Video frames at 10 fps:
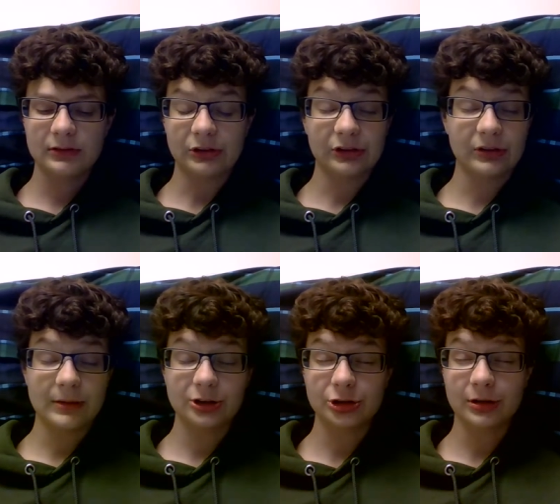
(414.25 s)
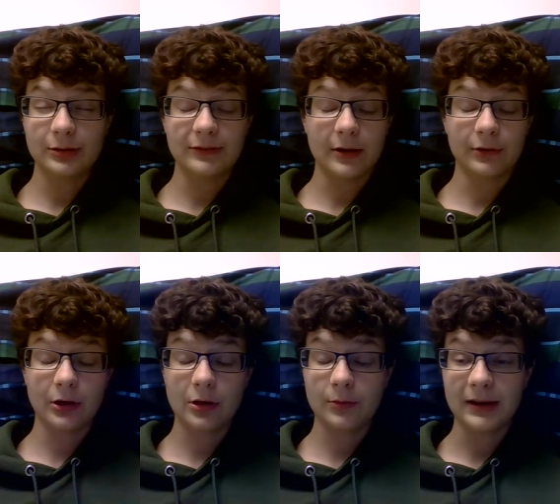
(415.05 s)
just to make sure that we've
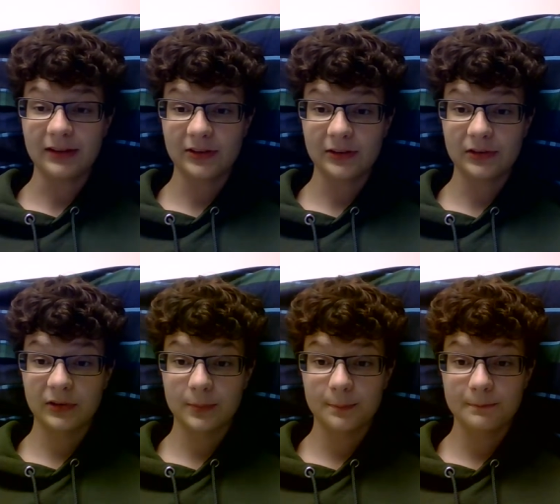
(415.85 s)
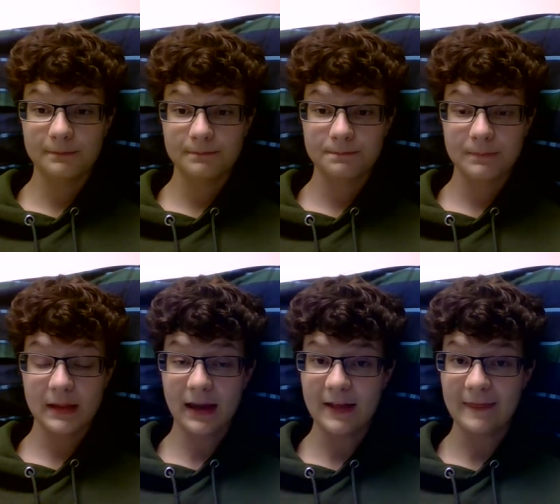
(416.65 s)
covered all the bases.
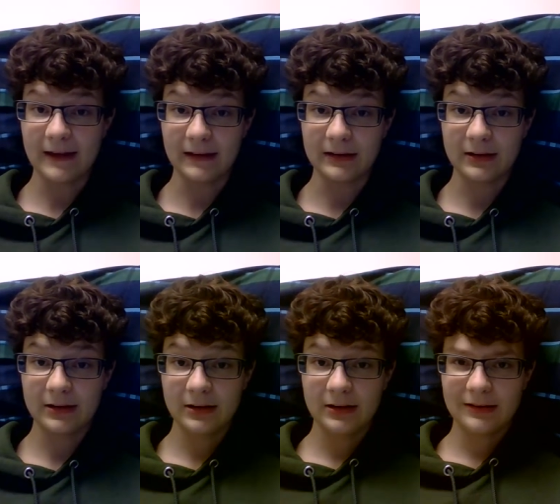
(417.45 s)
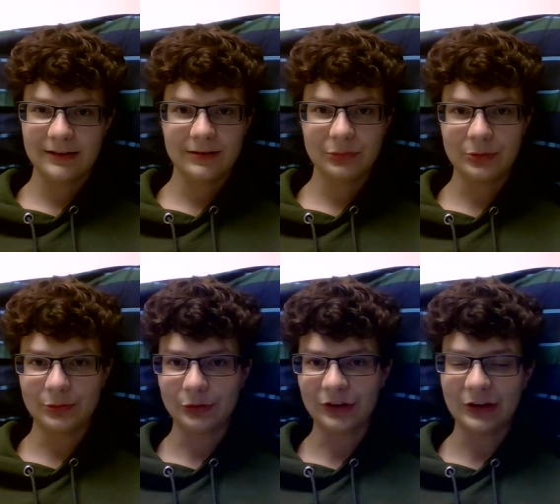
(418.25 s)
And then we
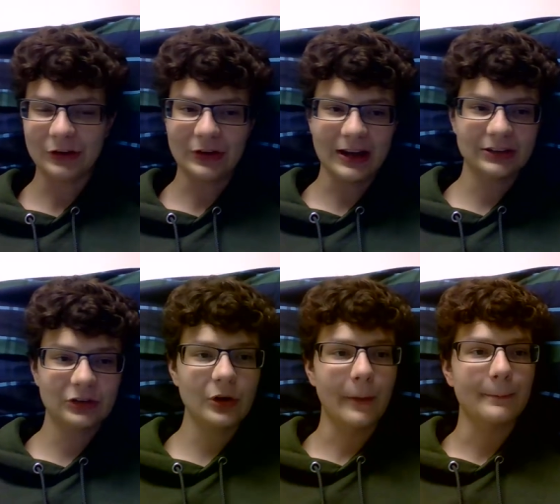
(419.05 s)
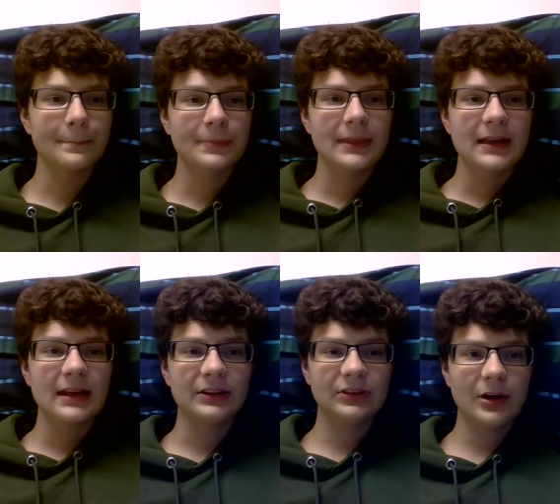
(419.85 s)
will say goodnight. So,
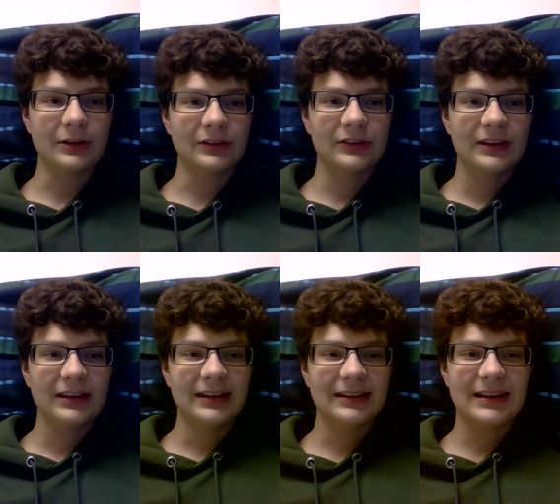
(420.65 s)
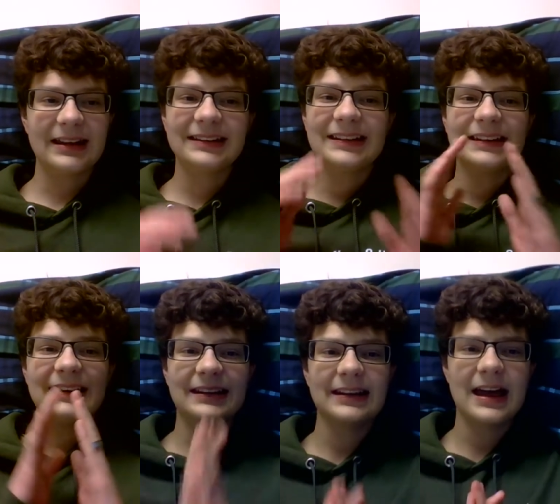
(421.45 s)
it starts in
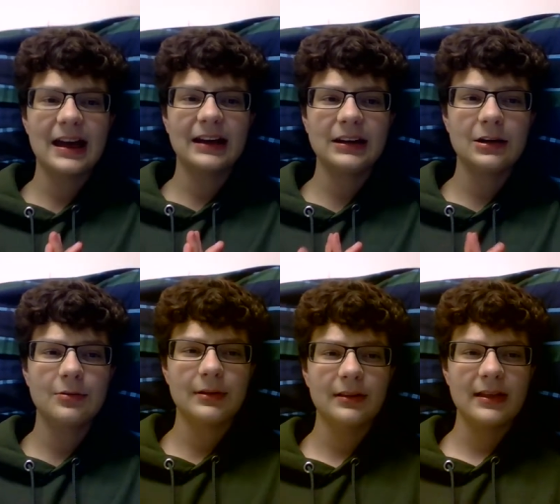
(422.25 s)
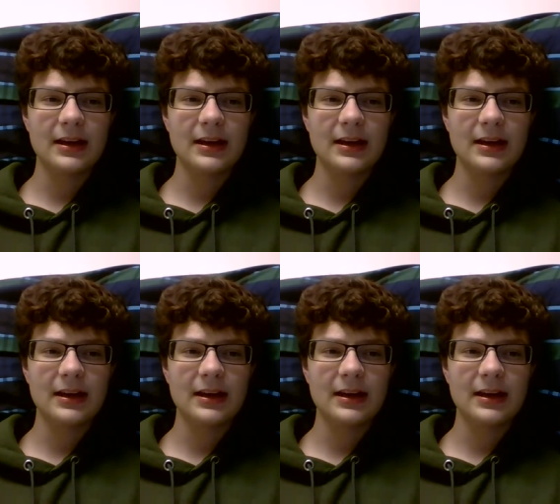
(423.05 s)
1989 with a